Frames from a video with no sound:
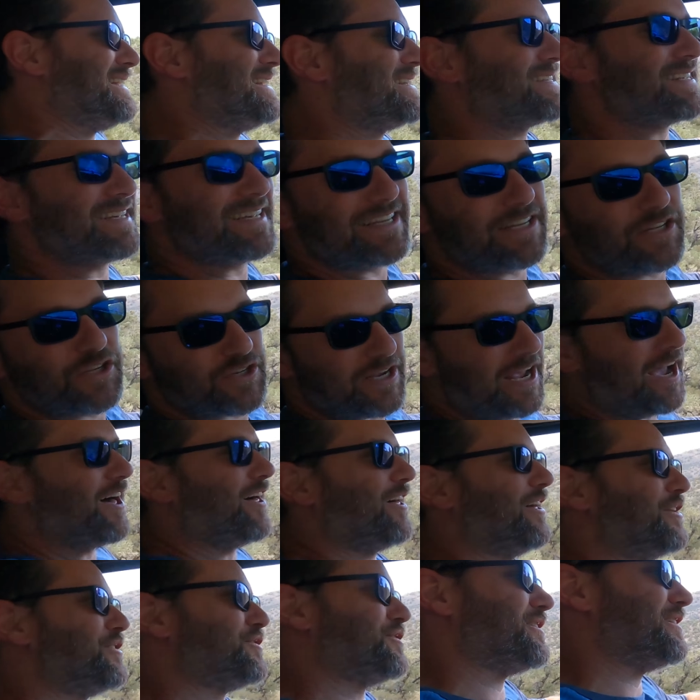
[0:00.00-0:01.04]
decent
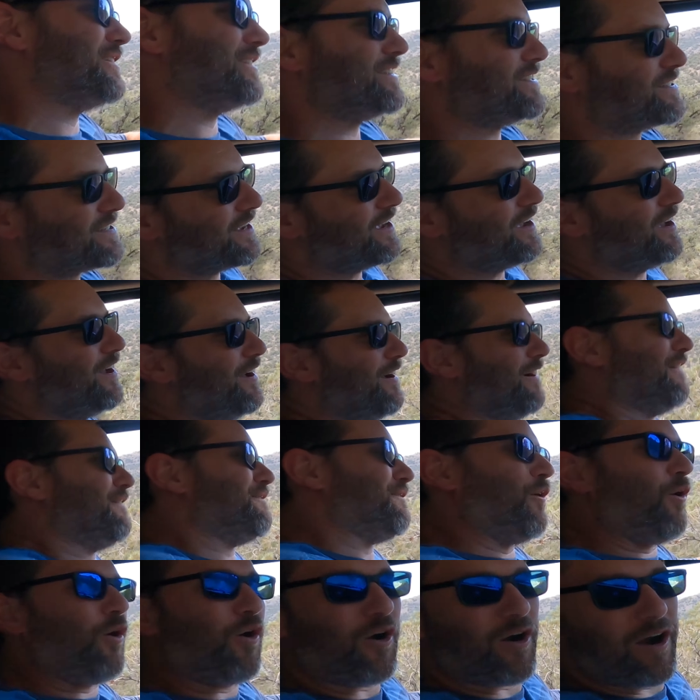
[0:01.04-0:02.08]
challenges
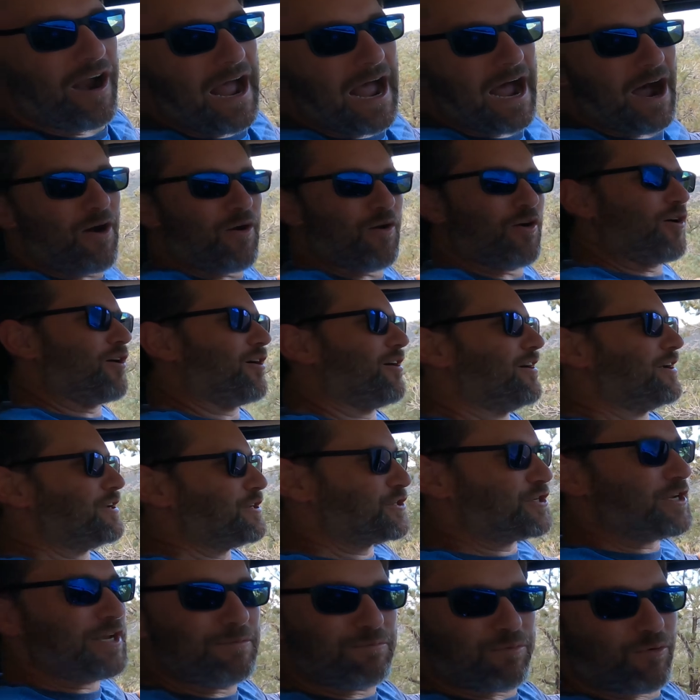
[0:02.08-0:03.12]
for our
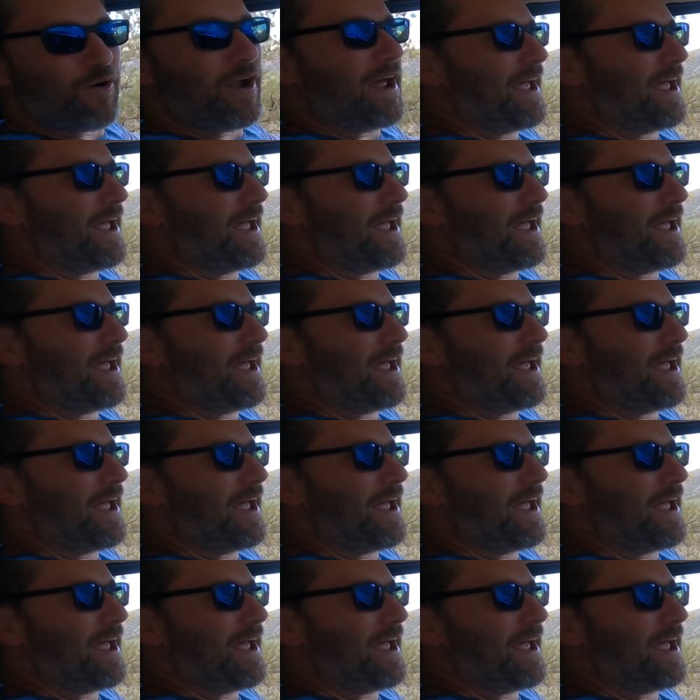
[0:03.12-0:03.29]
Jeep